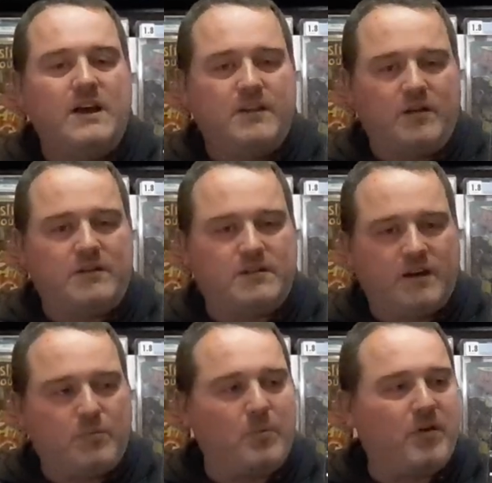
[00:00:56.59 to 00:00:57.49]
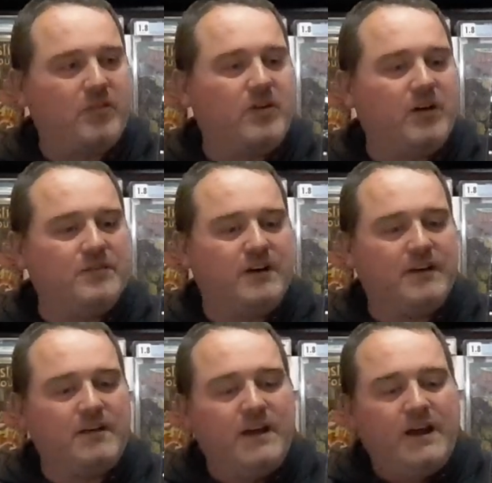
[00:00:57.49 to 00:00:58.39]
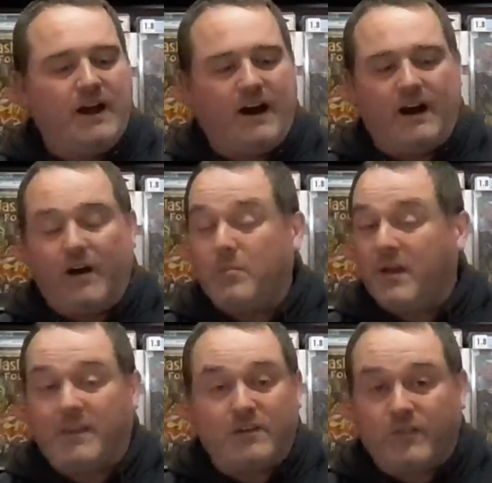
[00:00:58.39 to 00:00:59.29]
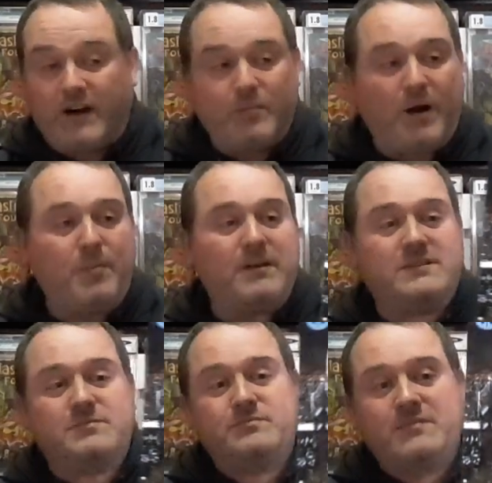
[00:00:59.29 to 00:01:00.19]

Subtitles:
that my brother and I have done about these finding puppies.